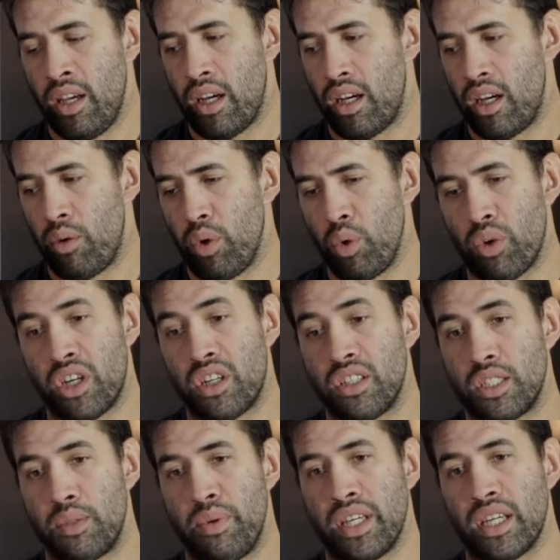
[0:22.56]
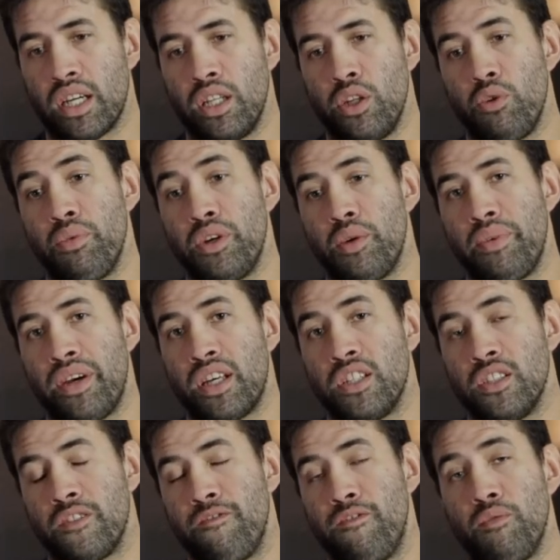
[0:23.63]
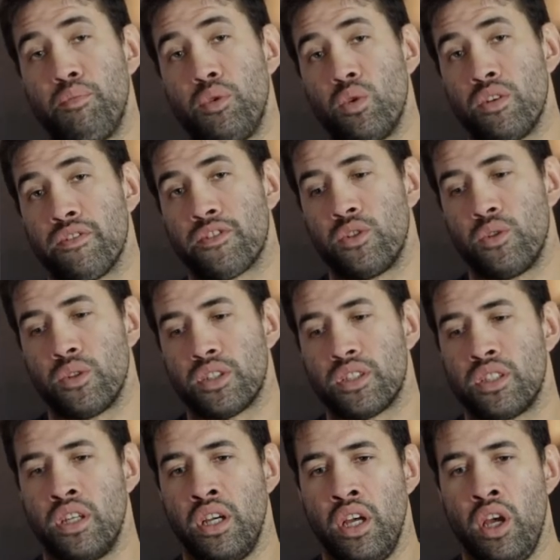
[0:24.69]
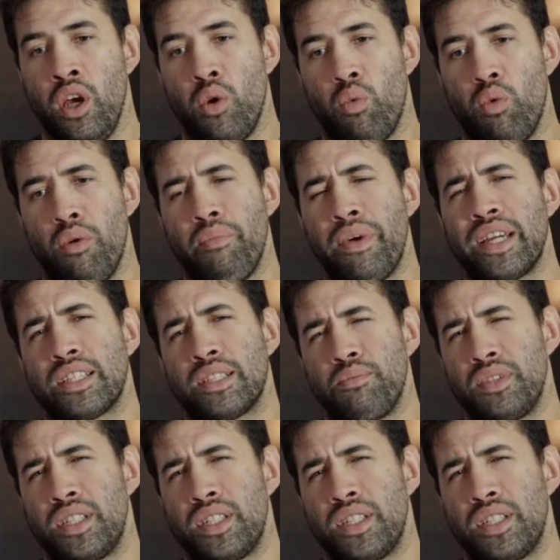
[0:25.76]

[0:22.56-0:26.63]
We wanted to speak a little bit about his football of course, what makes him